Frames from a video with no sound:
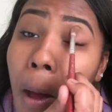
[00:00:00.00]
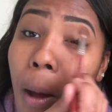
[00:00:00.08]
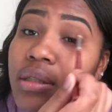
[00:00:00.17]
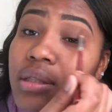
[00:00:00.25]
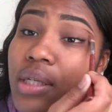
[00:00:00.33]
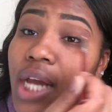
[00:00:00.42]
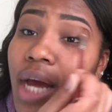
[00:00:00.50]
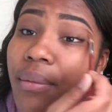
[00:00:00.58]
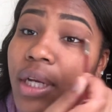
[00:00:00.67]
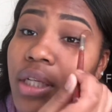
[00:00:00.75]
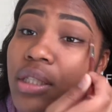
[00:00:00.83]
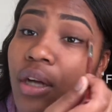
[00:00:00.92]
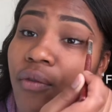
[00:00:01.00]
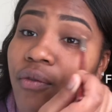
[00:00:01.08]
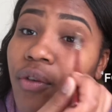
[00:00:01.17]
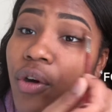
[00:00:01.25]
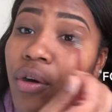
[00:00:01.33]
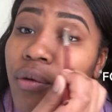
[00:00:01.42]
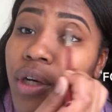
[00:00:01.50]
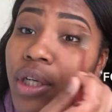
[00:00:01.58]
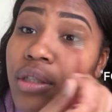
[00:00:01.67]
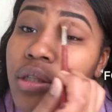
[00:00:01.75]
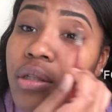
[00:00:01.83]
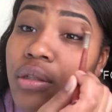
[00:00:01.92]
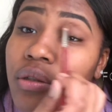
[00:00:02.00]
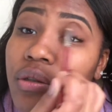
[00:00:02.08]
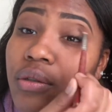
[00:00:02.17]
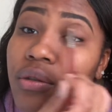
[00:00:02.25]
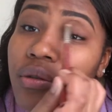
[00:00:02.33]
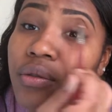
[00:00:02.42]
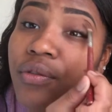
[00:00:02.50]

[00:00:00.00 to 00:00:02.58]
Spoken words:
So now I'm gonna jump forward to